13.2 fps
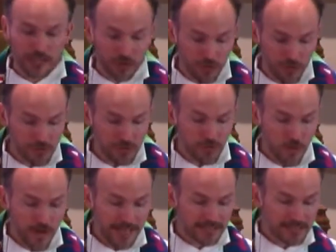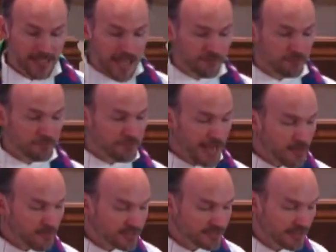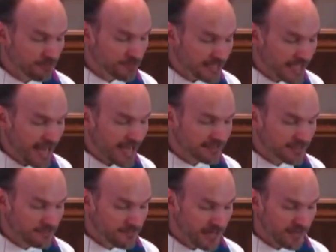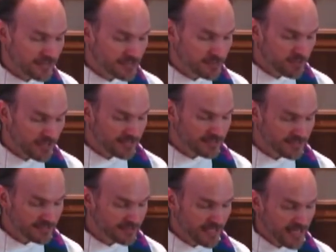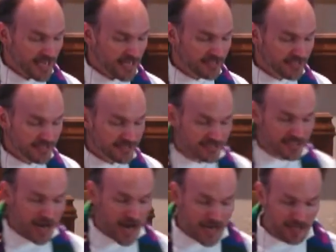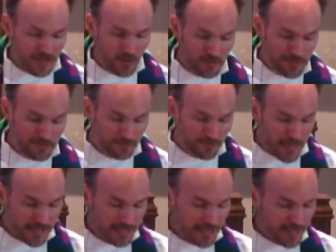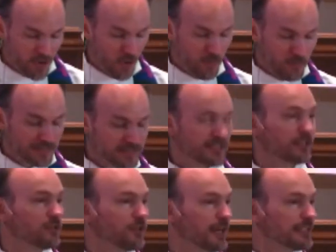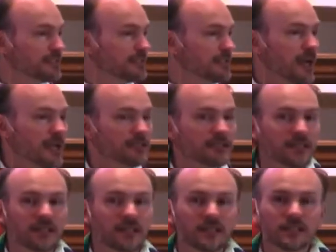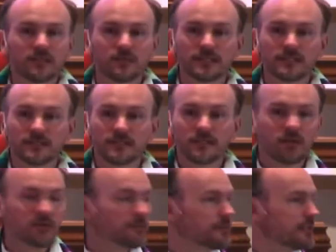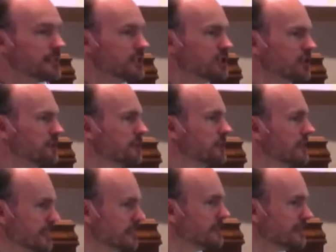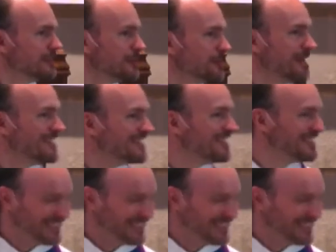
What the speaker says: earthquakes and famines and plagues in various places, and in the sky there will be frightening omens and great signs." He was known for his cheerfulness, especially.